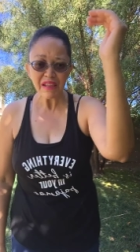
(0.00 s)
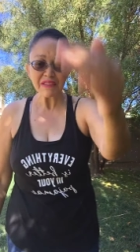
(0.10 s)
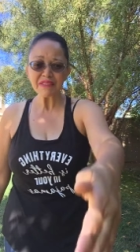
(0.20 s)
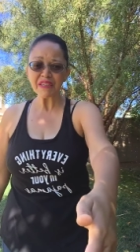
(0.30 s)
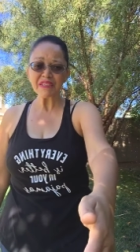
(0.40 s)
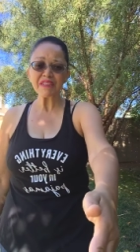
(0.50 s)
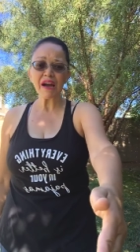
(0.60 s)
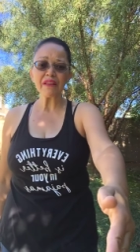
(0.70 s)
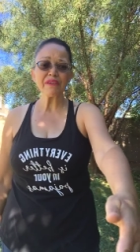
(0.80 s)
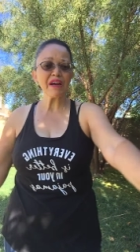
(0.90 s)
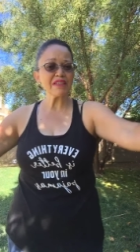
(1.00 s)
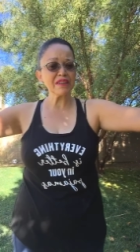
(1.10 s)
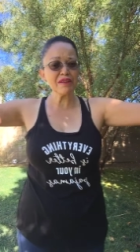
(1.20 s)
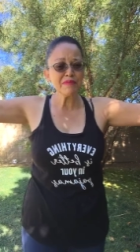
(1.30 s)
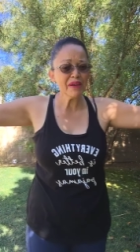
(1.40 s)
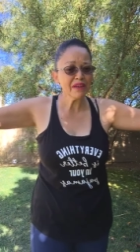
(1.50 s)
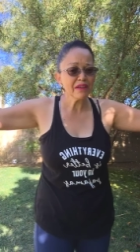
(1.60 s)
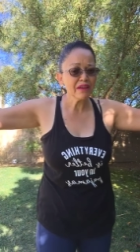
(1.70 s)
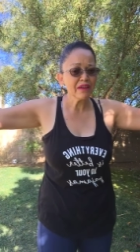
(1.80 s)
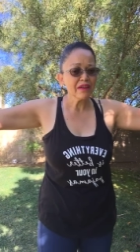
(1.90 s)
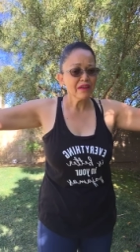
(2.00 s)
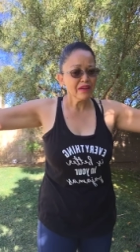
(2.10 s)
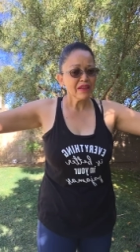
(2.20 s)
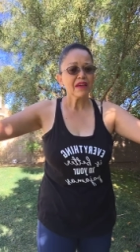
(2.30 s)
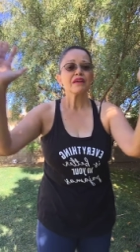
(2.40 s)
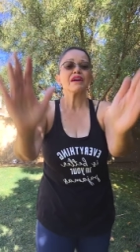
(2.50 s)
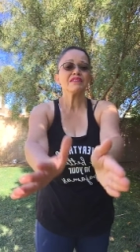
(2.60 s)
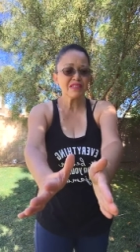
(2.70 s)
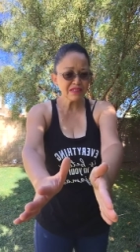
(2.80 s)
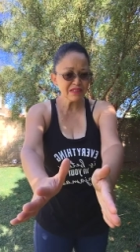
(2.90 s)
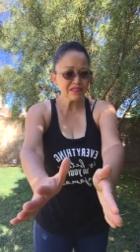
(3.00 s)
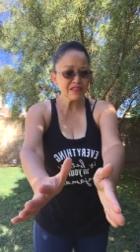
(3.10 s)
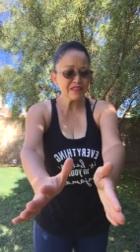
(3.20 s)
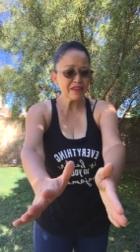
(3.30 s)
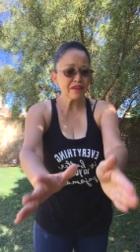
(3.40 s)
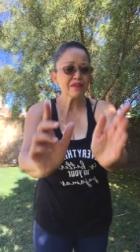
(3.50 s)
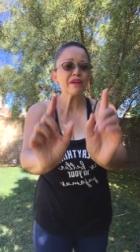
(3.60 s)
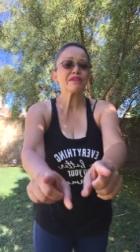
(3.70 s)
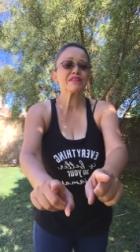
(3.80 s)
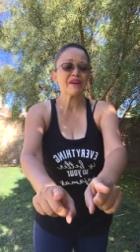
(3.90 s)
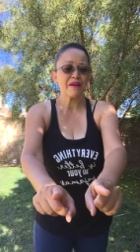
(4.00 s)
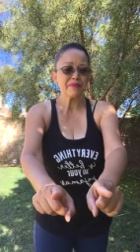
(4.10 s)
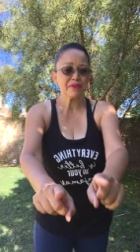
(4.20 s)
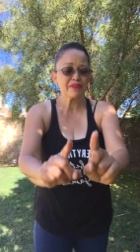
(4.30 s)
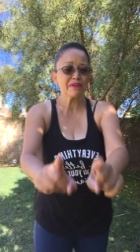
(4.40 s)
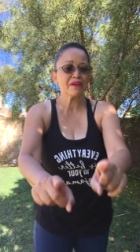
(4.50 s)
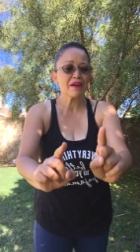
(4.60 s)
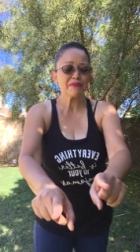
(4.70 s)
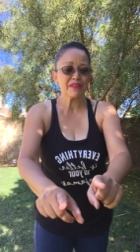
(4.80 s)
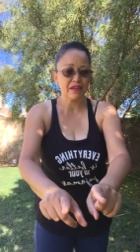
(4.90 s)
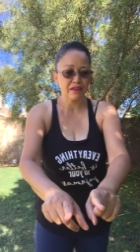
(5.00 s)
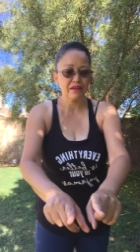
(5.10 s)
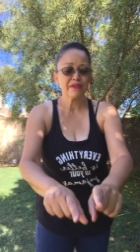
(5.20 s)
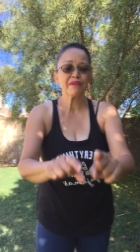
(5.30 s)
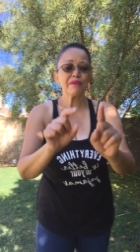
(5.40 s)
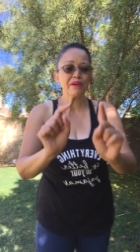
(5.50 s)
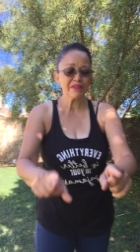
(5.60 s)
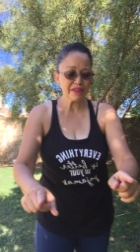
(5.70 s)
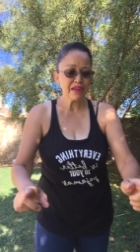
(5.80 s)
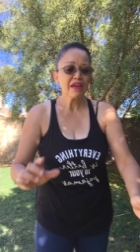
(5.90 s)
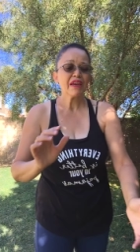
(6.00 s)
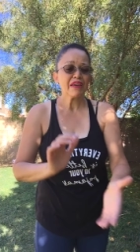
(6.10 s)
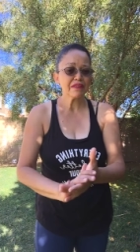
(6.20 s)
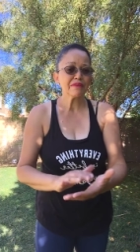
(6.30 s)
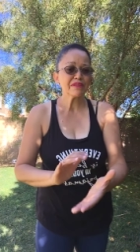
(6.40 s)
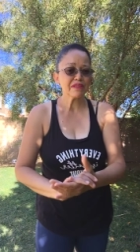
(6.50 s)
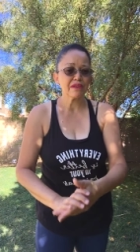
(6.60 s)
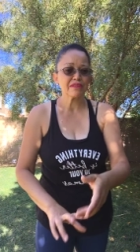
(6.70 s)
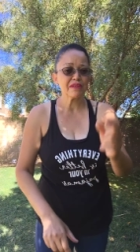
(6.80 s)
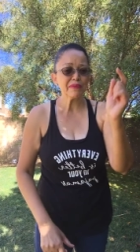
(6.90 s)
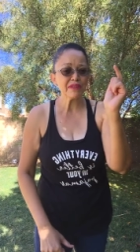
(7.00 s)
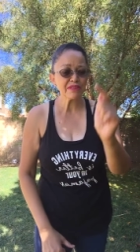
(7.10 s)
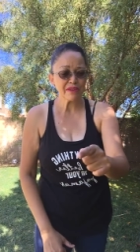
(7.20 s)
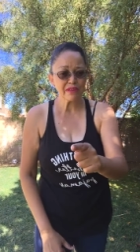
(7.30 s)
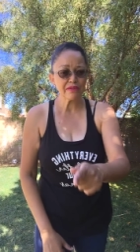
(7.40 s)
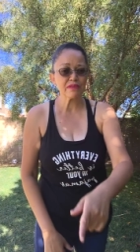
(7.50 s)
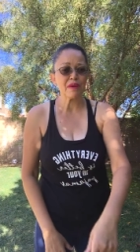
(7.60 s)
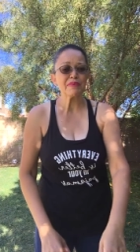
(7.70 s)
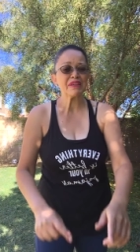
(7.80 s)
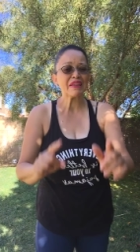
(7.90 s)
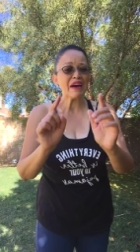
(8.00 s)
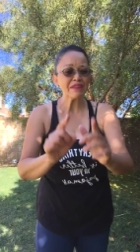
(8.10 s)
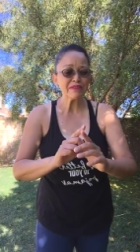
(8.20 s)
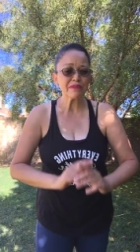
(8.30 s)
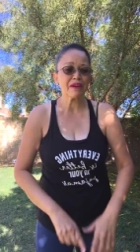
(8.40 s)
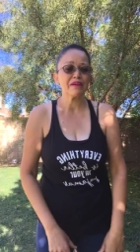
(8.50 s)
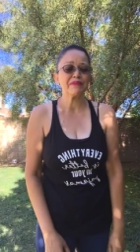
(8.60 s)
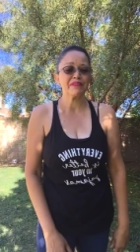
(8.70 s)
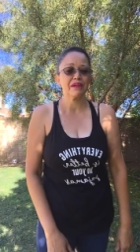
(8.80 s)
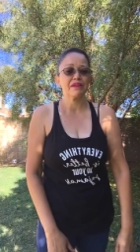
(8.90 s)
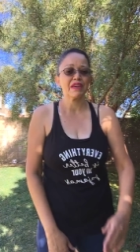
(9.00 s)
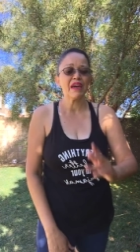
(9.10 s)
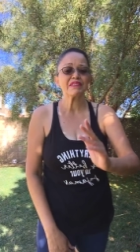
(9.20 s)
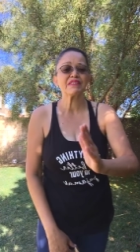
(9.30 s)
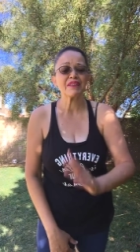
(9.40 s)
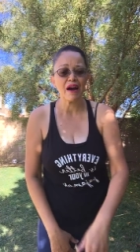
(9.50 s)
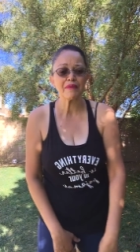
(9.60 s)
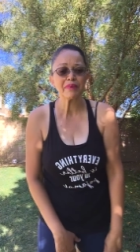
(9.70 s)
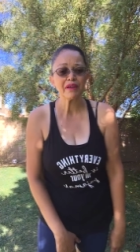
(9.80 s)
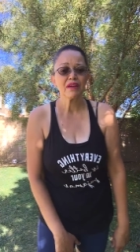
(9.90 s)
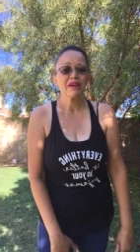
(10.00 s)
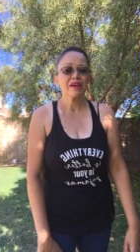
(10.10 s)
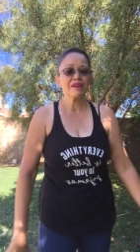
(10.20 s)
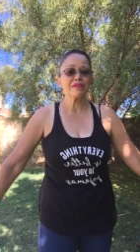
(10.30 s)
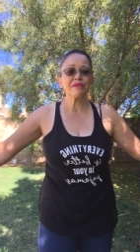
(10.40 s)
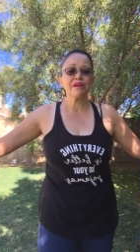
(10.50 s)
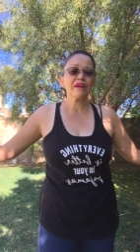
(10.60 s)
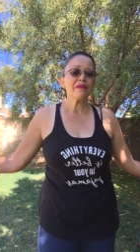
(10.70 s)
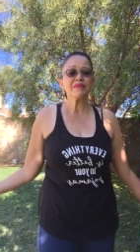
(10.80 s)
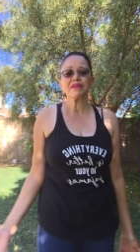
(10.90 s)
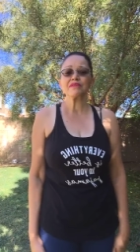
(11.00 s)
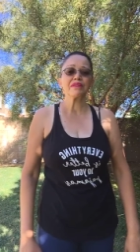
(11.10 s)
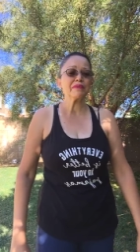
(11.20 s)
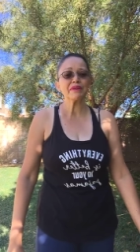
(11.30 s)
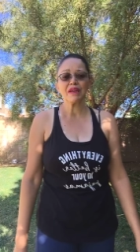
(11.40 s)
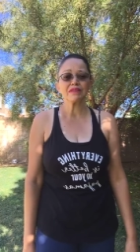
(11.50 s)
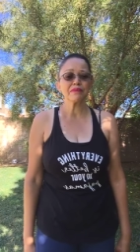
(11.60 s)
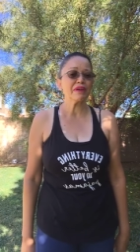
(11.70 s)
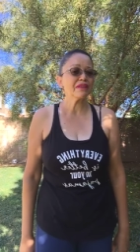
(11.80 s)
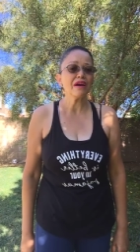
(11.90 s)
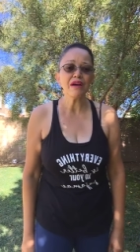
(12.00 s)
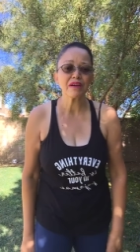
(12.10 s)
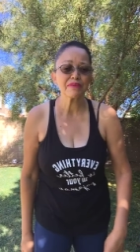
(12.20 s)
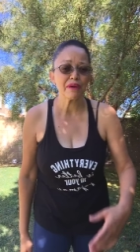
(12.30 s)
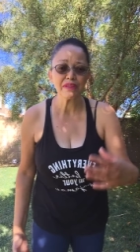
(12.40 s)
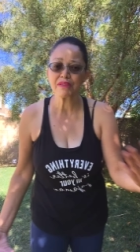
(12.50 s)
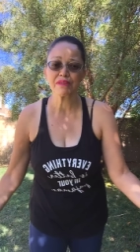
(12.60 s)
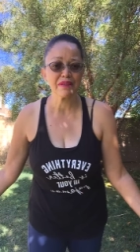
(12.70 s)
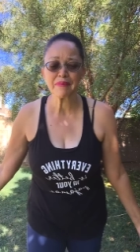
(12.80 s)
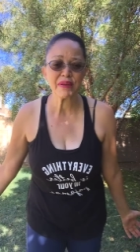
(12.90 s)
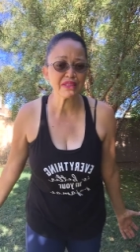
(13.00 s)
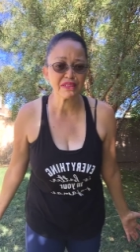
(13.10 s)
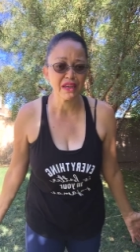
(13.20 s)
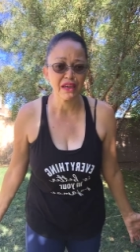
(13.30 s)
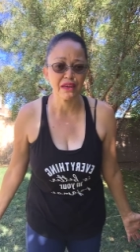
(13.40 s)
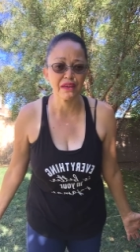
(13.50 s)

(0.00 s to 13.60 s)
Lieutenant Tyler, you guys hear me? Consistency is key. You don't stop. You do it every day. You will get the results. You will start to lose weight, but you got to do it every day. You can't stop and do it. Okay, I'm just going to do it three days a week. No, because we're only doing 10 minutes a day.